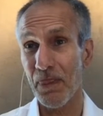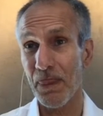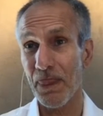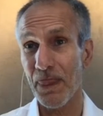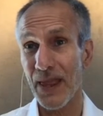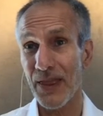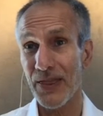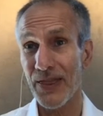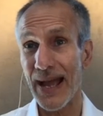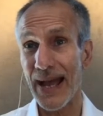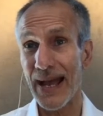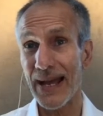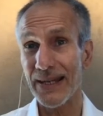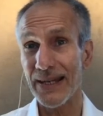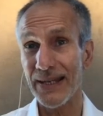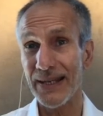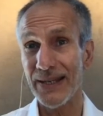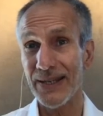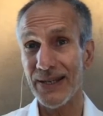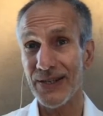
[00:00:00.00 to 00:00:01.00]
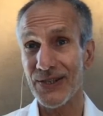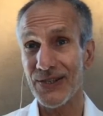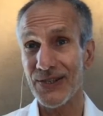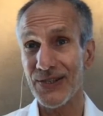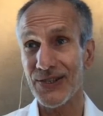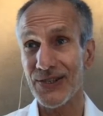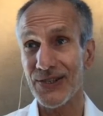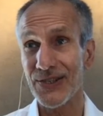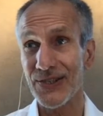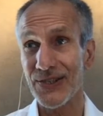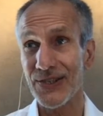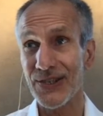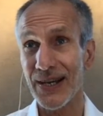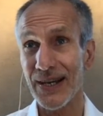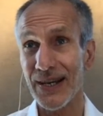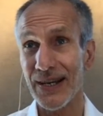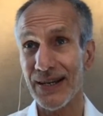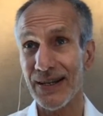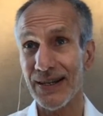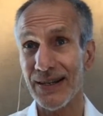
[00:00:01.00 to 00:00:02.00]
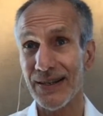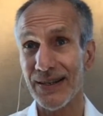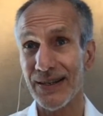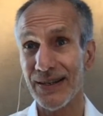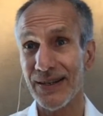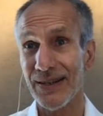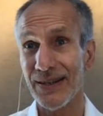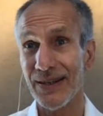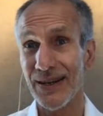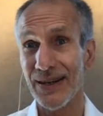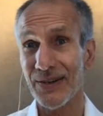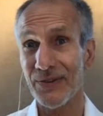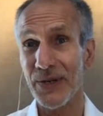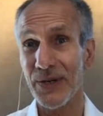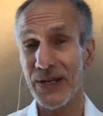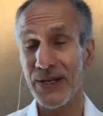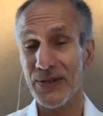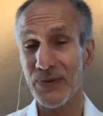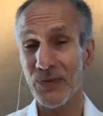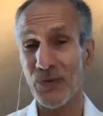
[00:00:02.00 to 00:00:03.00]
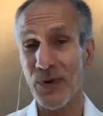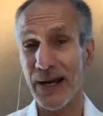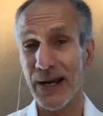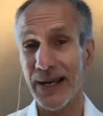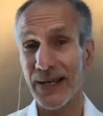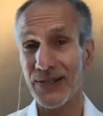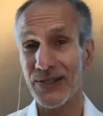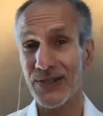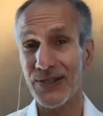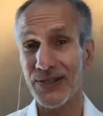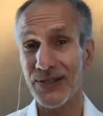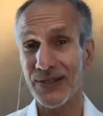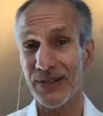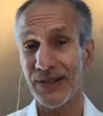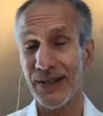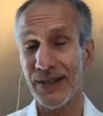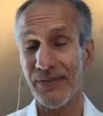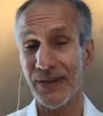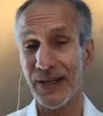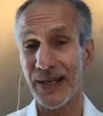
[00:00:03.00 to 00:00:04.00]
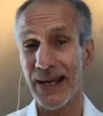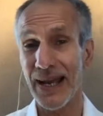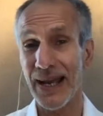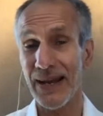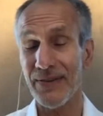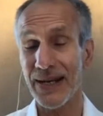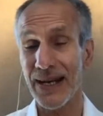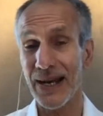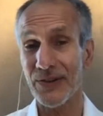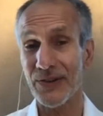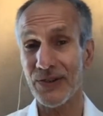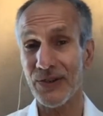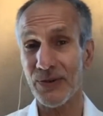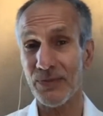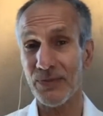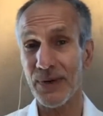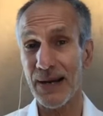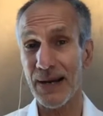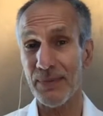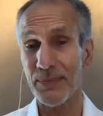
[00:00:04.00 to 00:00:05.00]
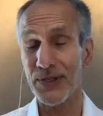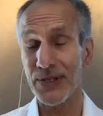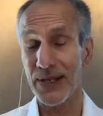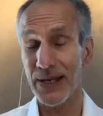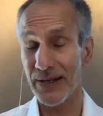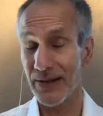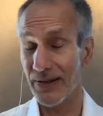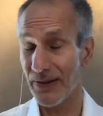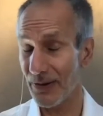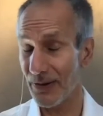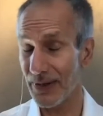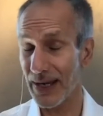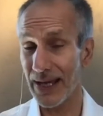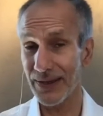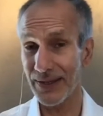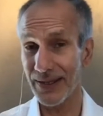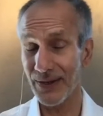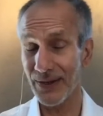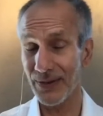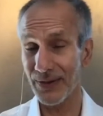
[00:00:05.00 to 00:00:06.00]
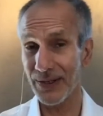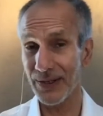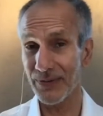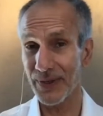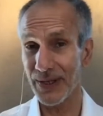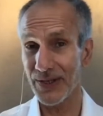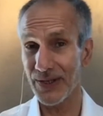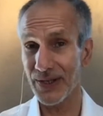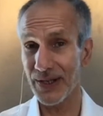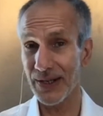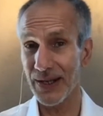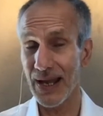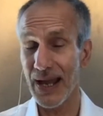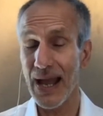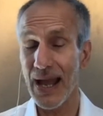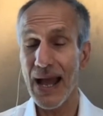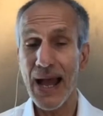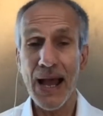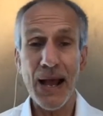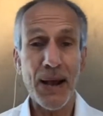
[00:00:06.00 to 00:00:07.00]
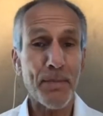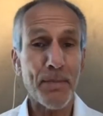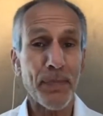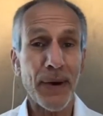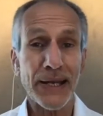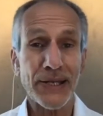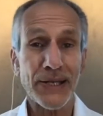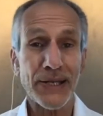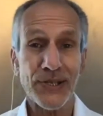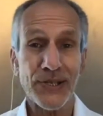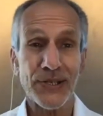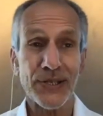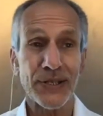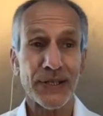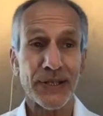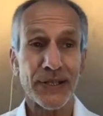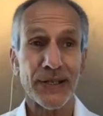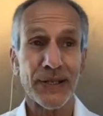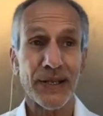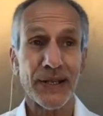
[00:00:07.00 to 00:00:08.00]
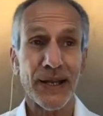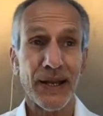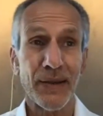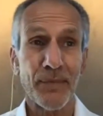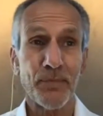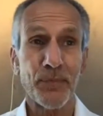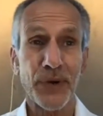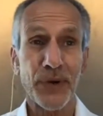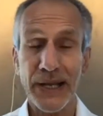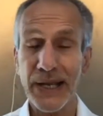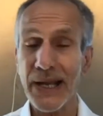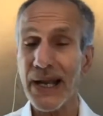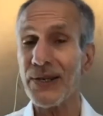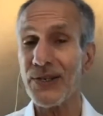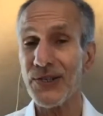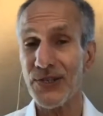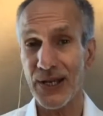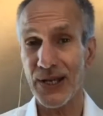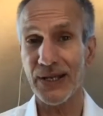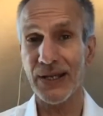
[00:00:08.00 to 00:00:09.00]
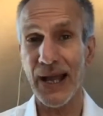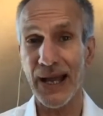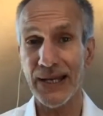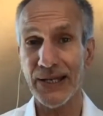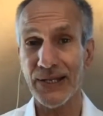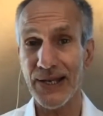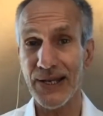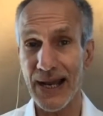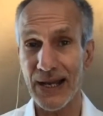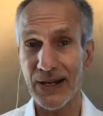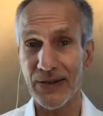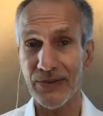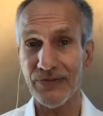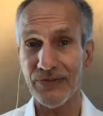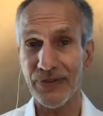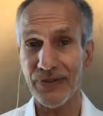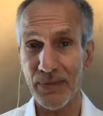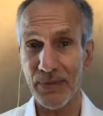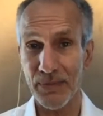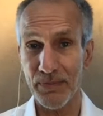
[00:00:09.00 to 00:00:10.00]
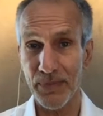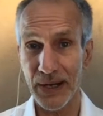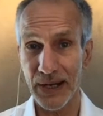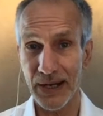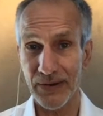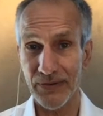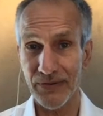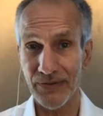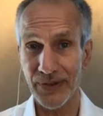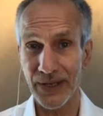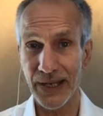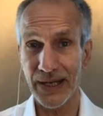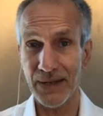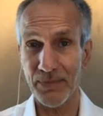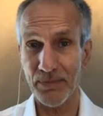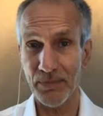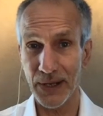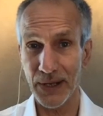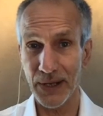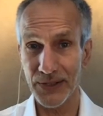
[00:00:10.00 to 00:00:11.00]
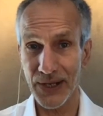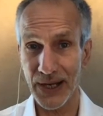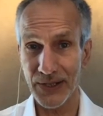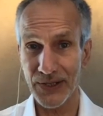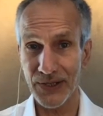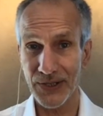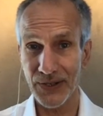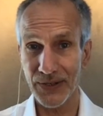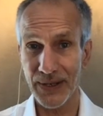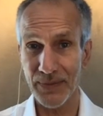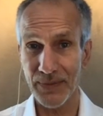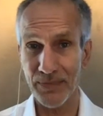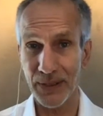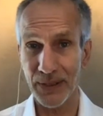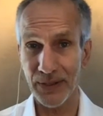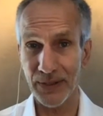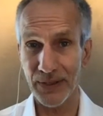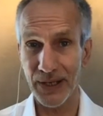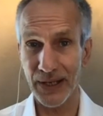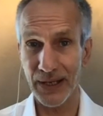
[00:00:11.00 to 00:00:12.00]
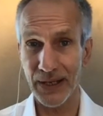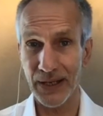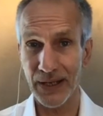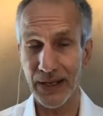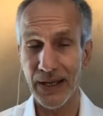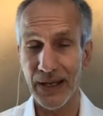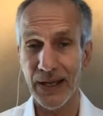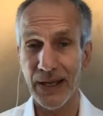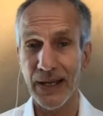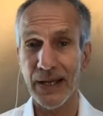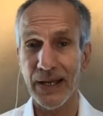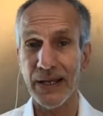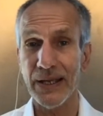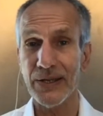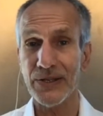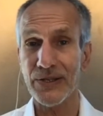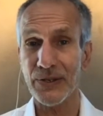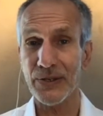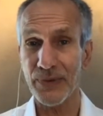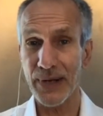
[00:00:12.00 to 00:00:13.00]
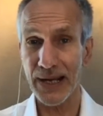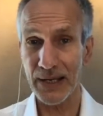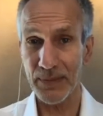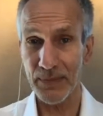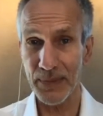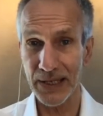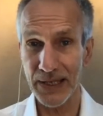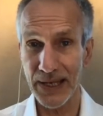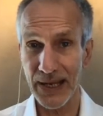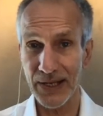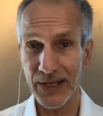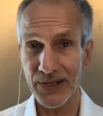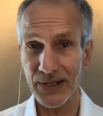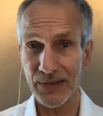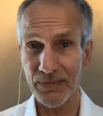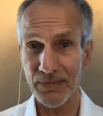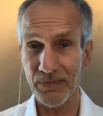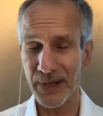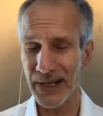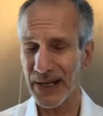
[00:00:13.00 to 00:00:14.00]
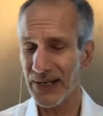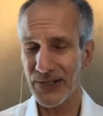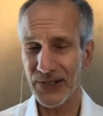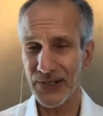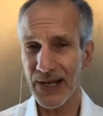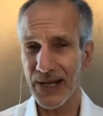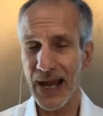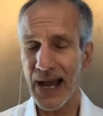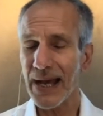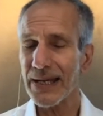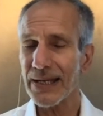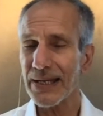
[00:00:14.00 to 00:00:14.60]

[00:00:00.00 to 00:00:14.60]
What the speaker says: that is a reason why it's lovely to have an outdoor Brahmastan, though not the only reason. But bringing sunlight down from above in a multi-story building is a recommendation, but it's not